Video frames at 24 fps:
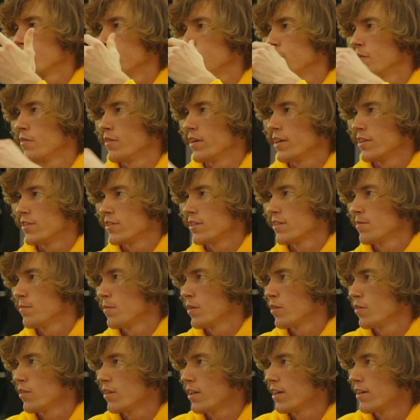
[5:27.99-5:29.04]
be rich my
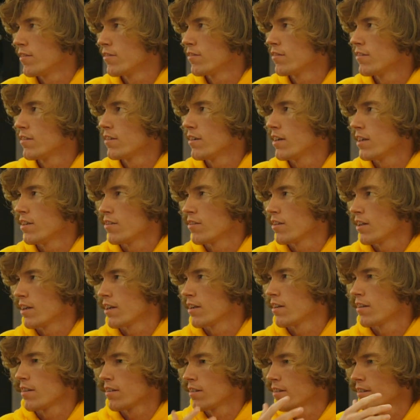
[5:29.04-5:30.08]
whole life. I
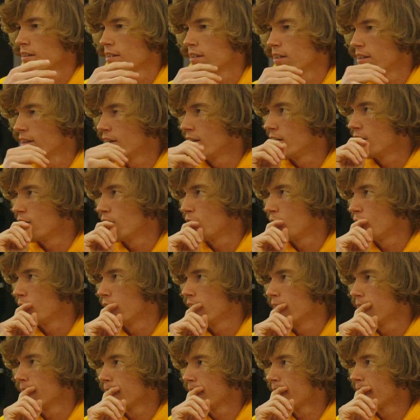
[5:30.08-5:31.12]
don't know
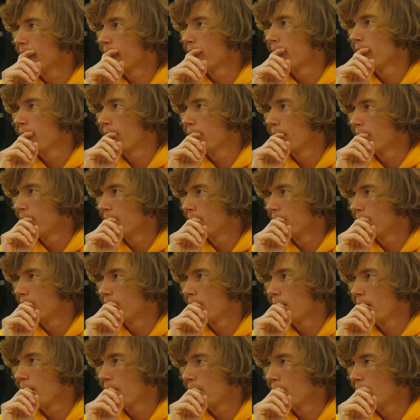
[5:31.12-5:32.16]
why.
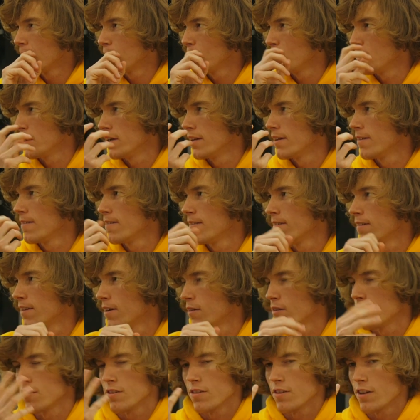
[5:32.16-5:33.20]
But that
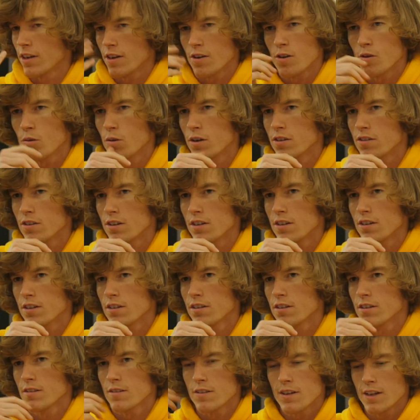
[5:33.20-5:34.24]
was just like always I
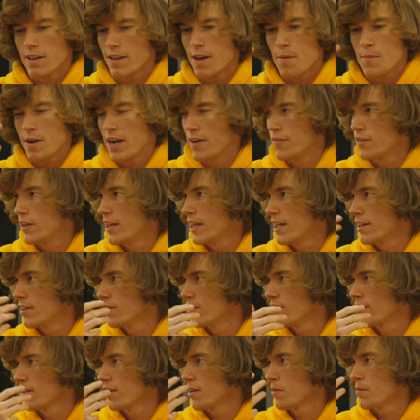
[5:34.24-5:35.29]
mean, every day I
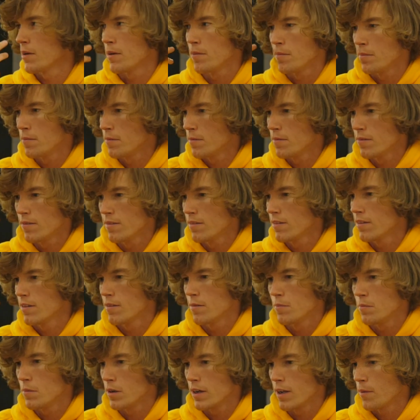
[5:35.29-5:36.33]
just think about
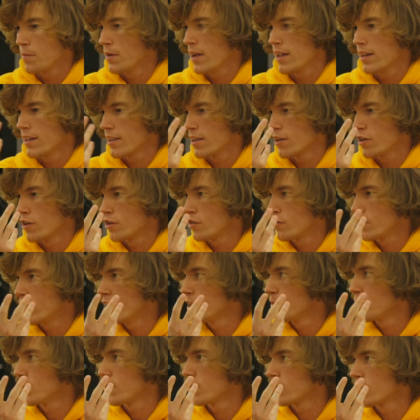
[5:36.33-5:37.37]
money. I'm not like a
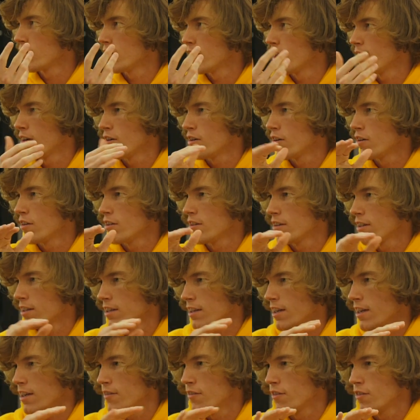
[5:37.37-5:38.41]
greedy person at all, like
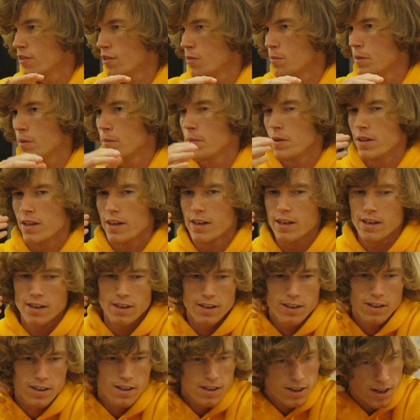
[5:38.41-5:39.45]
not even a little bit, but like
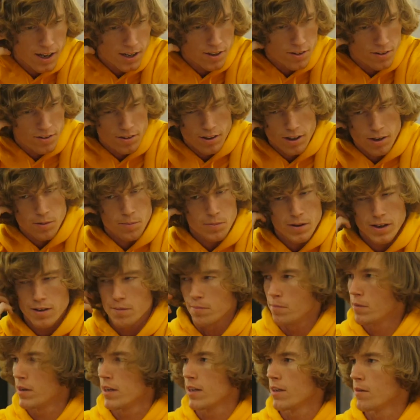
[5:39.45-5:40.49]
I just think
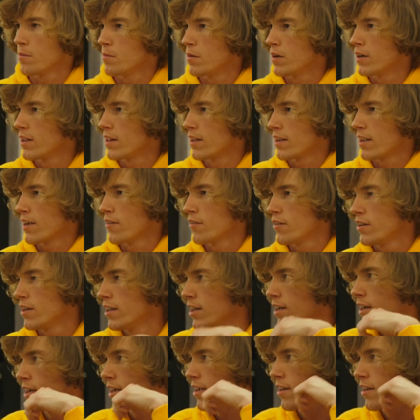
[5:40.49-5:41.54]
about making money like every day, I